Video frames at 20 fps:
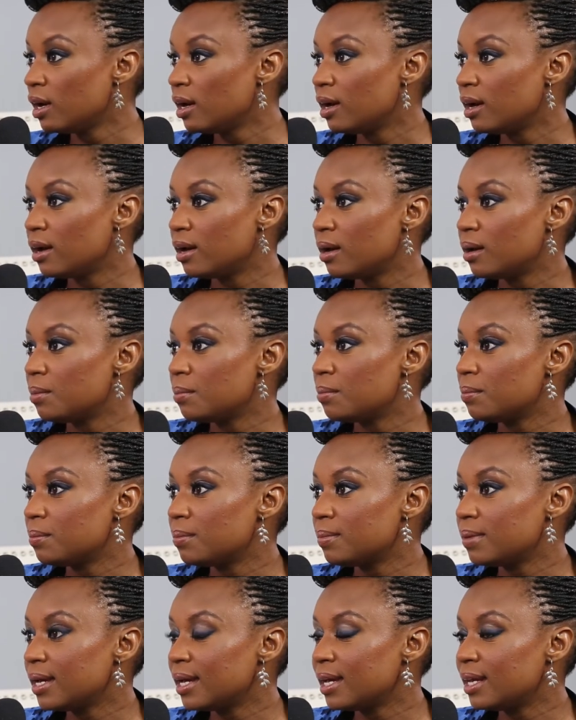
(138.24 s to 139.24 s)

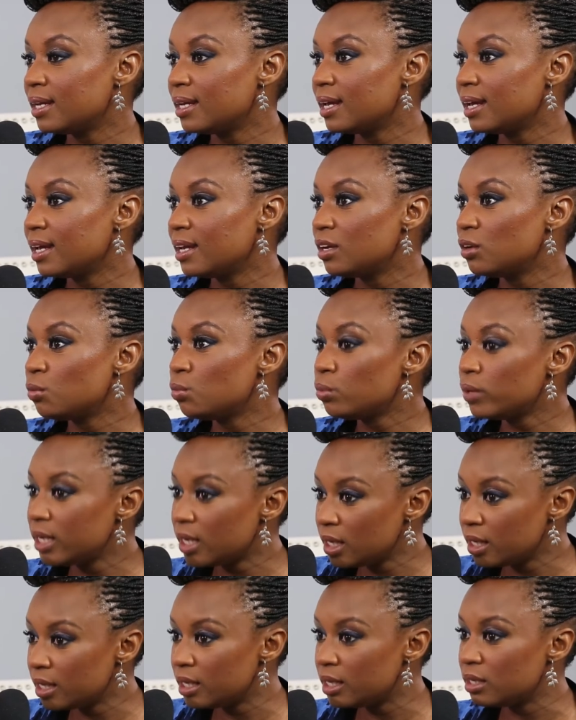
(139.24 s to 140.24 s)
um, and and
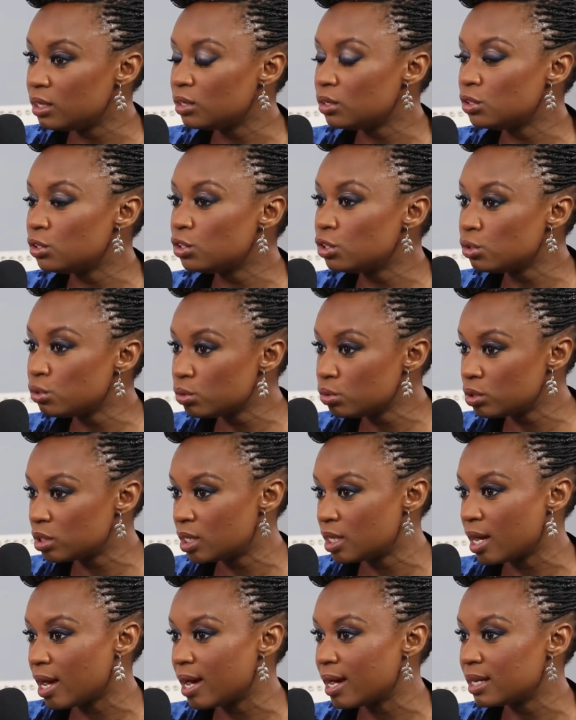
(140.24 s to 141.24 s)
really use
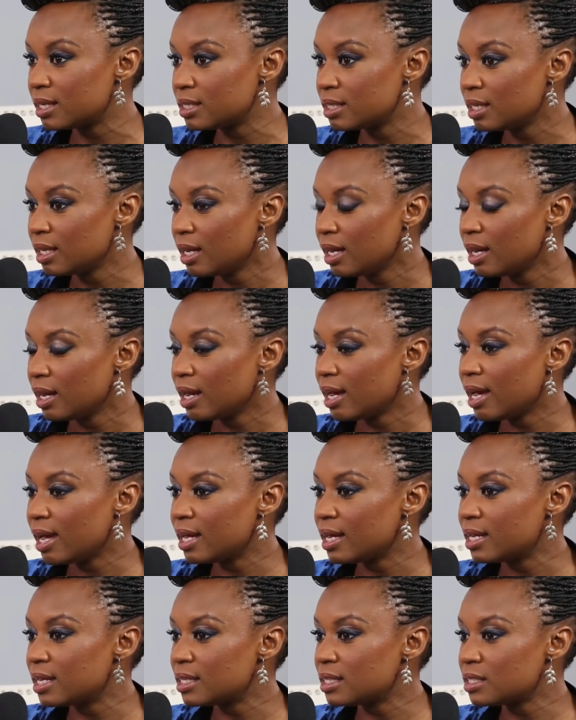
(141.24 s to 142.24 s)
that
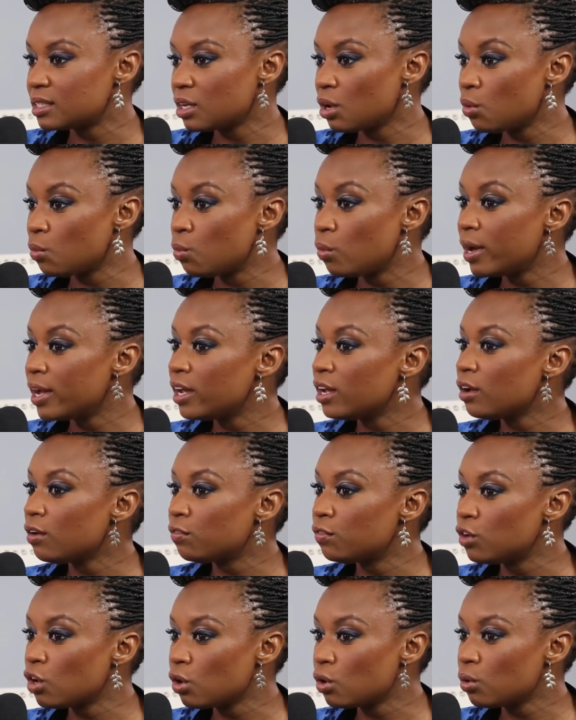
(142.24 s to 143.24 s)
as a way
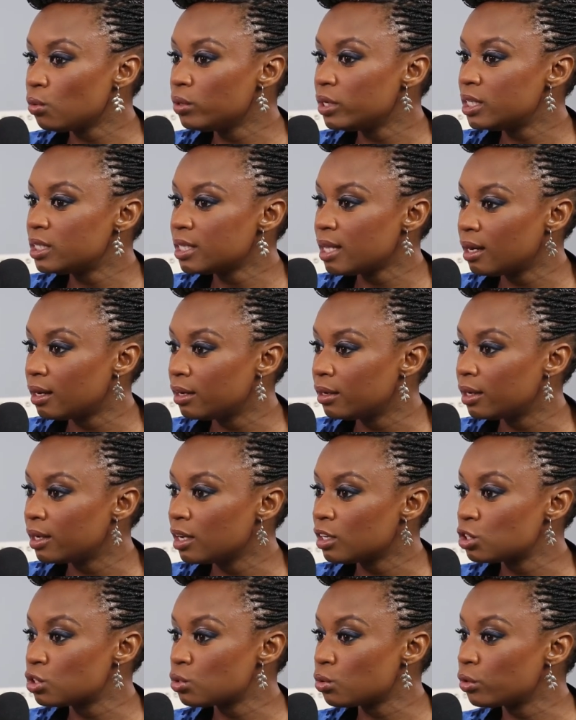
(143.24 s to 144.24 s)
of not only telling
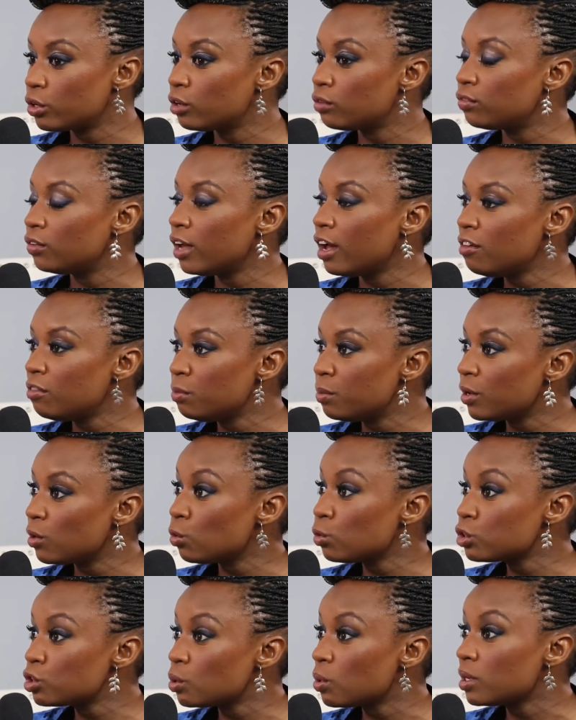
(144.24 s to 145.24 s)
a story of love, but
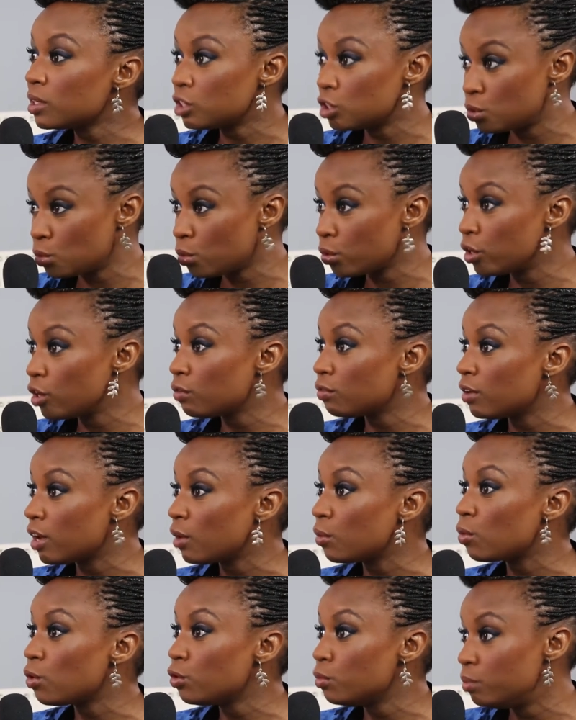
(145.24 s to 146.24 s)
also a story of
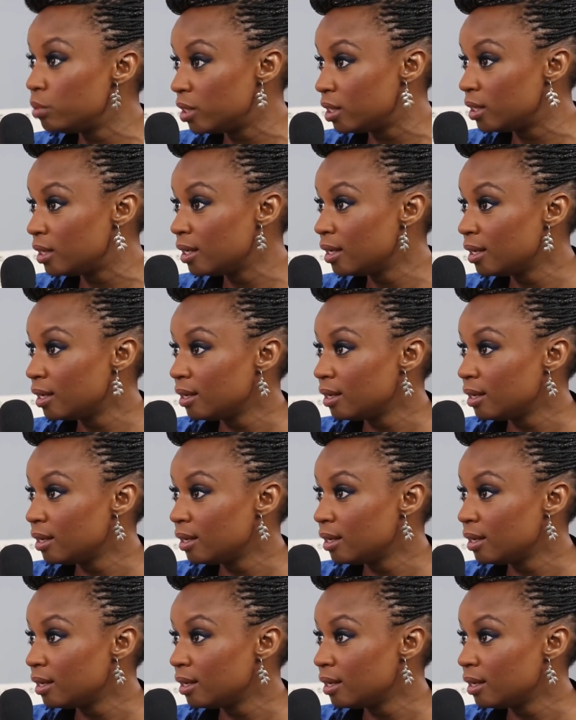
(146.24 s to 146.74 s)
Nairobi.